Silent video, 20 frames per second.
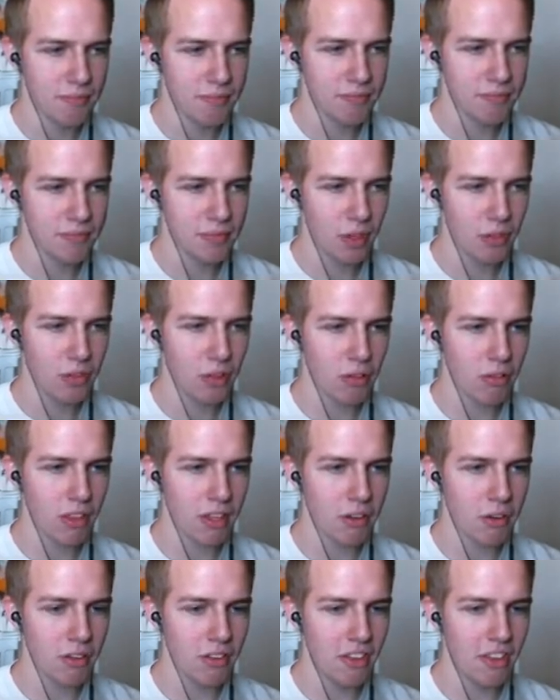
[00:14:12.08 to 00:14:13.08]
rag in? Those are
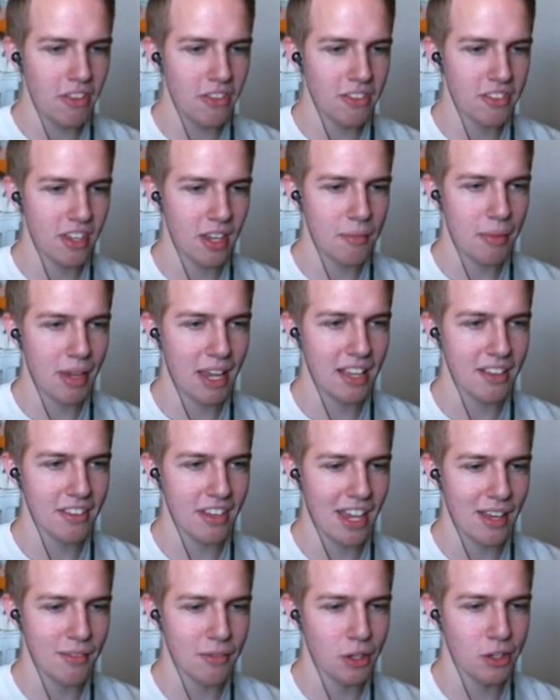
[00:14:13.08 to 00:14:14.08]
literally the same pants
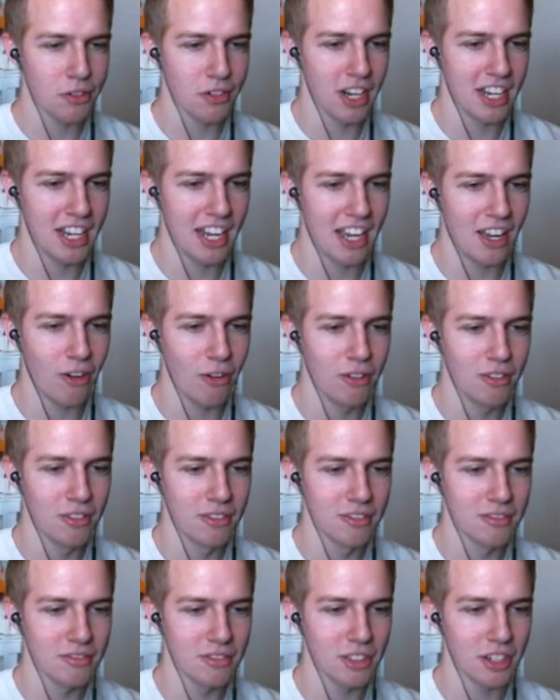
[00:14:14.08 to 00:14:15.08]
I have on right now.
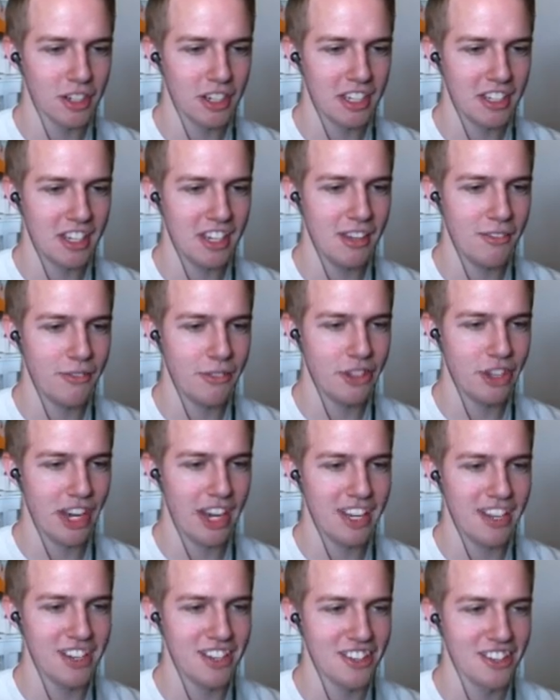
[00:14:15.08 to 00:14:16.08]
Look, didn't even
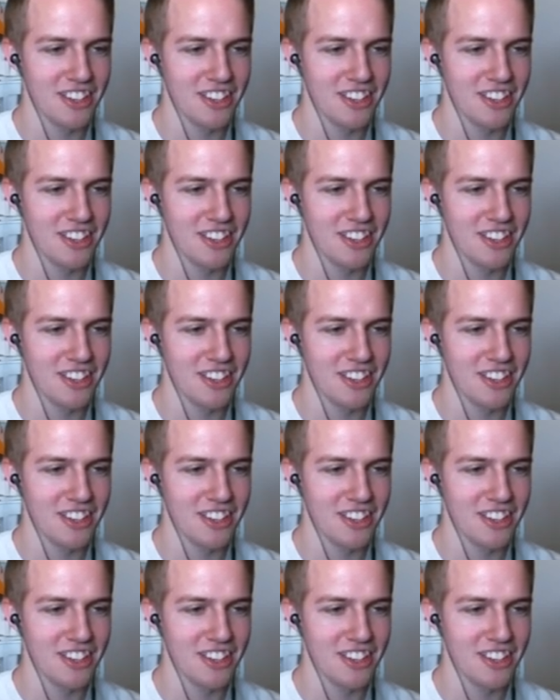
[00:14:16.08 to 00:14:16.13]
change.